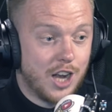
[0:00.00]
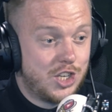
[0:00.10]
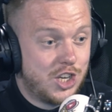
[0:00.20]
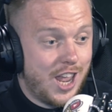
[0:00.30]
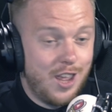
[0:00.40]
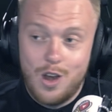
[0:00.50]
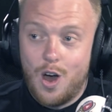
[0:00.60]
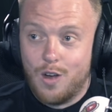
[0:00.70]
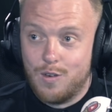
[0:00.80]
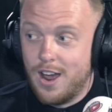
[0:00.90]
I shit you
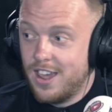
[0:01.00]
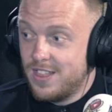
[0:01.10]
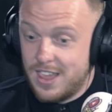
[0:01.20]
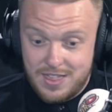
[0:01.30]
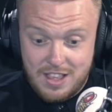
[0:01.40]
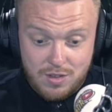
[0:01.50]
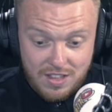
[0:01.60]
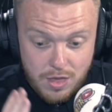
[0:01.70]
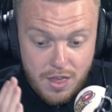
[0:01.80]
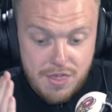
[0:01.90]
not, right?
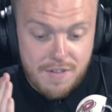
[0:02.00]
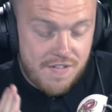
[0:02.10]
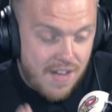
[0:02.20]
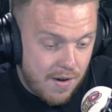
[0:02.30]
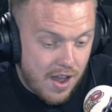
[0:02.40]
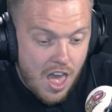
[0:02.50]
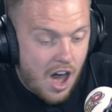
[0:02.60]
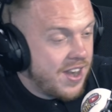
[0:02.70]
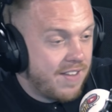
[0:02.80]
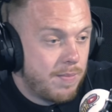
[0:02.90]

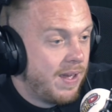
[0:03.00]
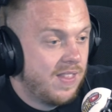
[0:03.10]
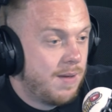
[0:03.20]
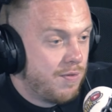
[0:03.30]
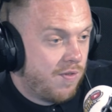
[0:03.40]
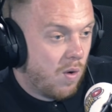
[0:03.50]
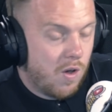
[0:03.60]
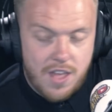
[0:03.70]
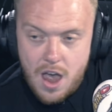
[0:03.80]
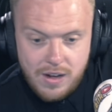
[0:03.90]
I'd never been there before,
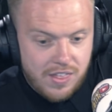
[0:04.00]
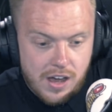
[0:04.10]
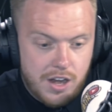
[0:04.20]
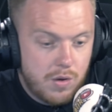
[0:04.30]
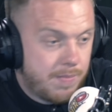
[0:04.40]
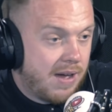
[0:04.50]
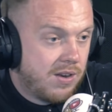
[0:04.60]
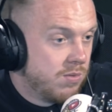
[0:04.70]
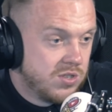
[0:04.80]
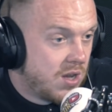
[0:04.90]
and the only thing I knew about
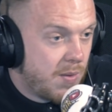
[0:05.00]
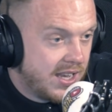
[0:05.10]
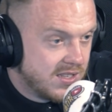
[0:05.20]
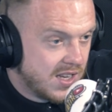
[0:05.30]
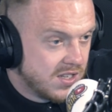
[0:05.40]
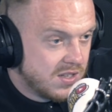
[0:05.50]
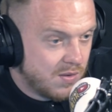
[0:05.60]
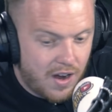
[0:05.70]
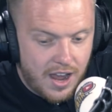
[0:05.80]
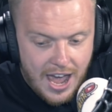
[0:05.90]
it was Oasis, right?